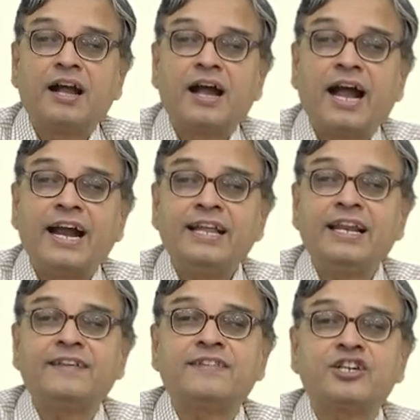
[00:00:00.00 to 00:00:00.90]

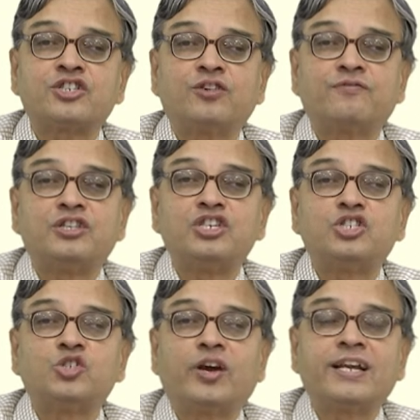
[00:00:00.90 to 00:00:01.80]
idealization of these
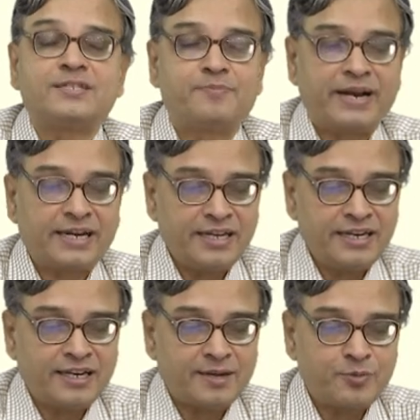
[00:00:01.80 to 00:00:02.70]
joints better
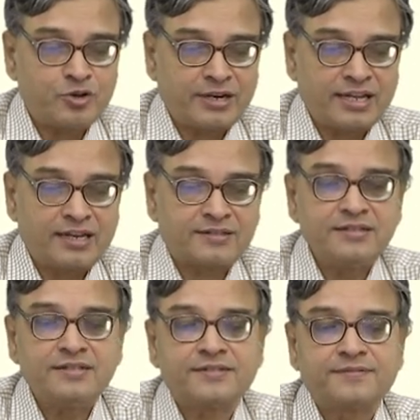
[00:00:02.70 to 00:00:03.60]
in computer
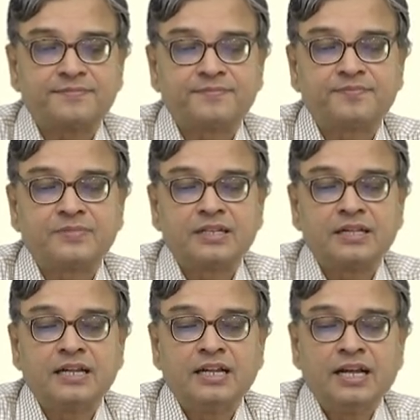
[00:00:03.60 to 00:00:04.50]
analysis,
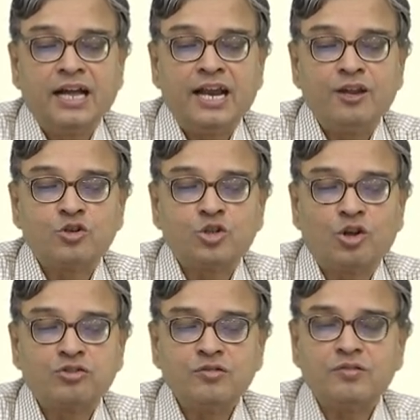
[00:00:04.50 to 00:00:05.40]
and you should
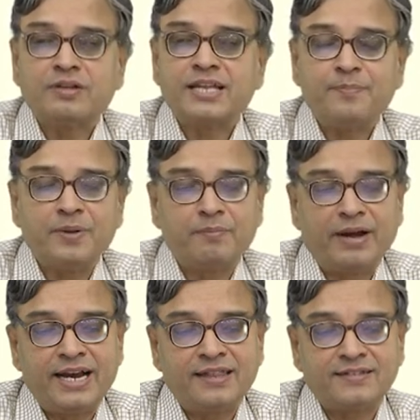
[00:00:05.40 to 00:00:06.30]
also keep in
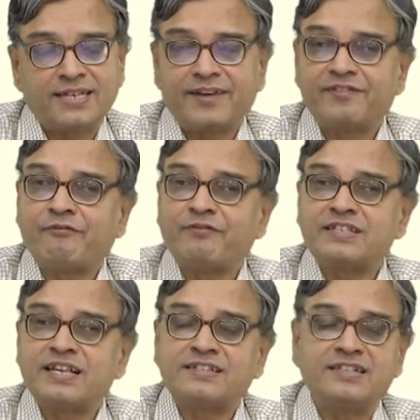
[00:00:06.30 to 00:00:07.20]
mind this, I have
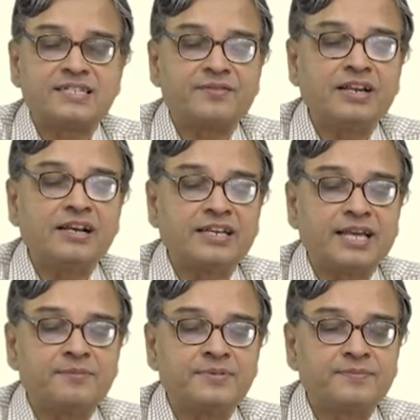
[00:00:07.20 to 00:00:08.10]
emphasized it several
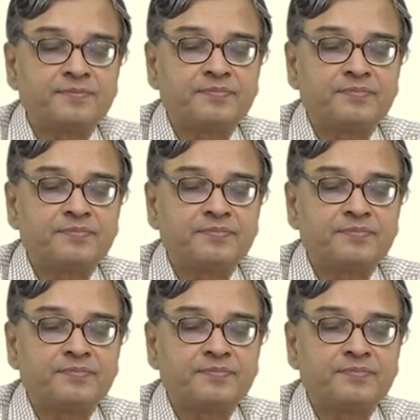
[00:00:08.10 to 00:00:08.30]
times.